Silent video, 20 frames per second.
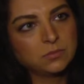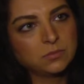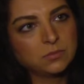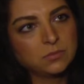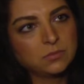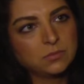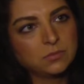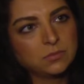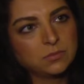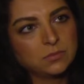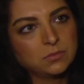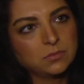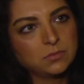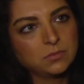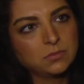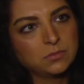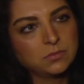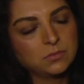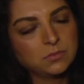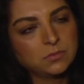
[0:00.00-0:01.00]

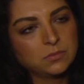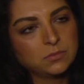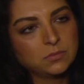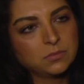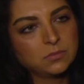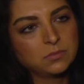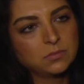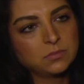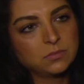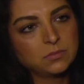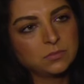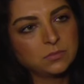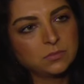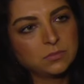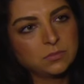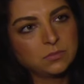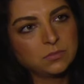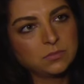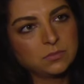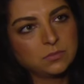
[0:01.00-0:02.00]

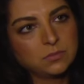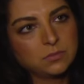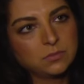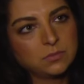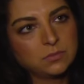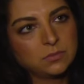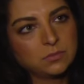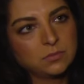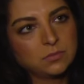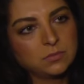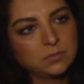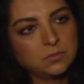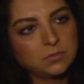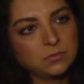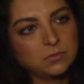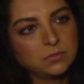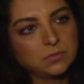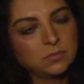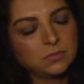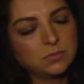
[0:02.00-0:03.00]

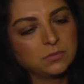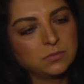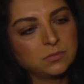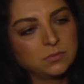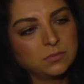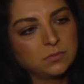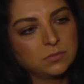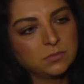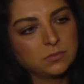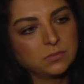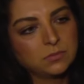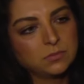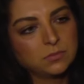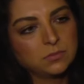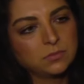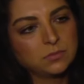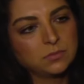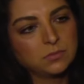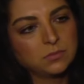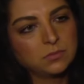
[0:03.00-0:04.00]

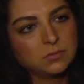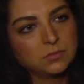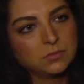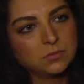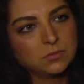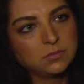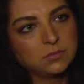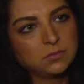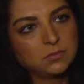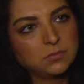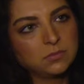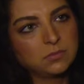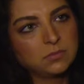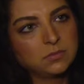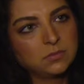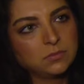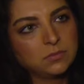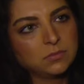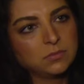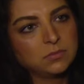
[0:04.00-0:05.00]

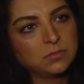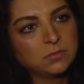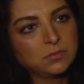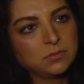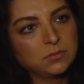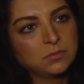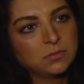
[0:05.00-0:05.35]
(silent)